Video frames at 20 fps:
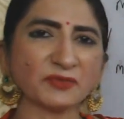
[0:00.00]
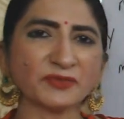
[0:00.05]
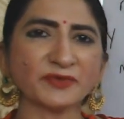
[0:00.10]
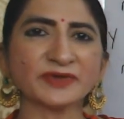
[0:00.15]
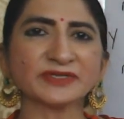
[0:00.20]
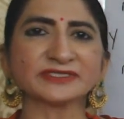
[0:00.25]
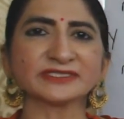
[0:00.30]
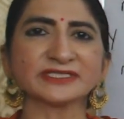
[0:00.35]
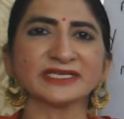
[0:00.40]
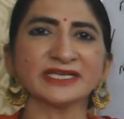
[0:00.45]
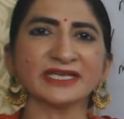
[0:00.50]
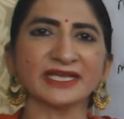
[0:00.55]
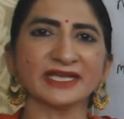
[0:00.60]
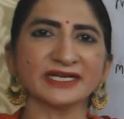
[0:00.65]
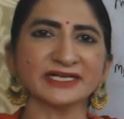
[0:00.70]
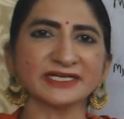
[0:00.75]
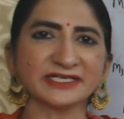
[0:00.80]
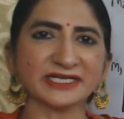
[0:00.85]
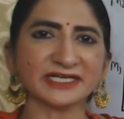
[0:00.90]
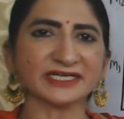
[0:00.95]
we will see
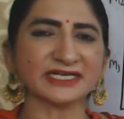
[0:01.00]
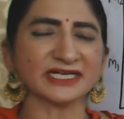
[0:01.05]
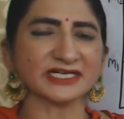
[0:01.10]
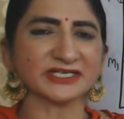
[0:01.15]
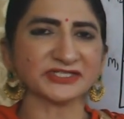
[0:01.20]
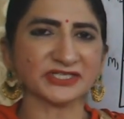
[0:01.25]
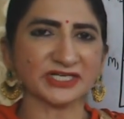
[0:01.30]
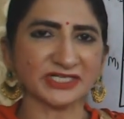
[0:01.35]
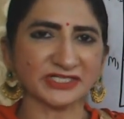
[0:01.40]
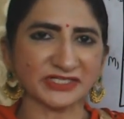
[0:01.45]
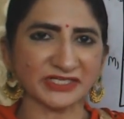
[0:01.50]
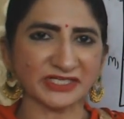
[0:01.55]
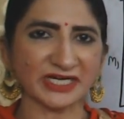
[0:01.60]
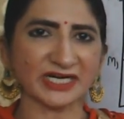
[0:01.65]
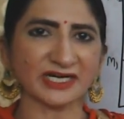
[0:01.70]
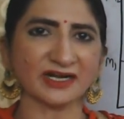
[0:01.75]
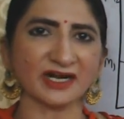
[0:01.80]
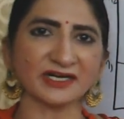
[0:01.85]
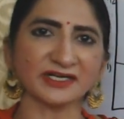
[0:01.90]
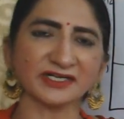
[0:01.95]
international
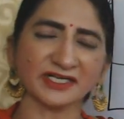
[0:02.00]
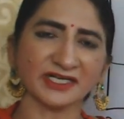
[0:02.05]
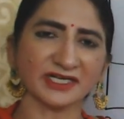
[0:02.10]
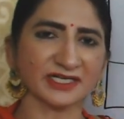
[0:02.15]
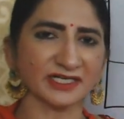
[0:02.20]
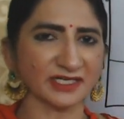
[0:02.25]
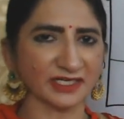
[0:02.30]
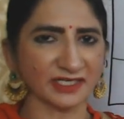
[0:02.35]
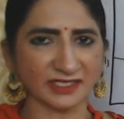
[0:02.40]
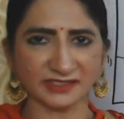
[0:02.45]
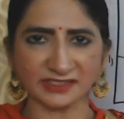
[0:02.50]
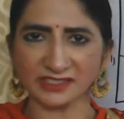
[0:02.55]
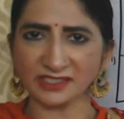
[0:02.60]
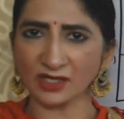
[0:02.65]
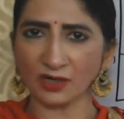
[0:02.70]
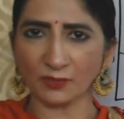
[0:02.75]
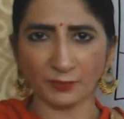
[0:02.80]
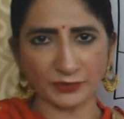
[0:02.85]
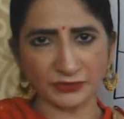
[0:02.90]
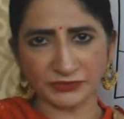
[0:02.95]
trade under increasing
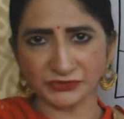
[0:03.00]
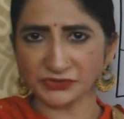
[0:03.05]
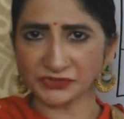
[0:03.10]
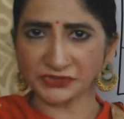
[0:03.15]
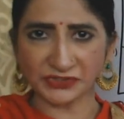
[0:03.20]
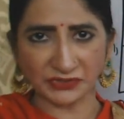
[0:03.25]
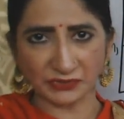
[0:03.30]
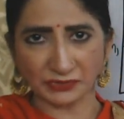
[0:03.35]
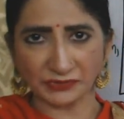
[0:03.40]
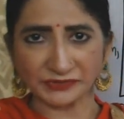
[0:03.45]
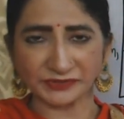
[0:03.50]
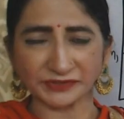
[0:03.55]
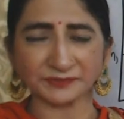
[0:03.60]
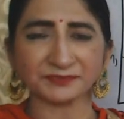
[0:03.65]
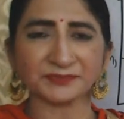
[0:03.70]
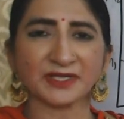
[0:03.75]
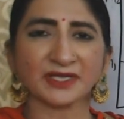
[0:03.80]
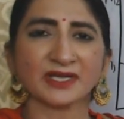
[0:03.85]
opportunity cost.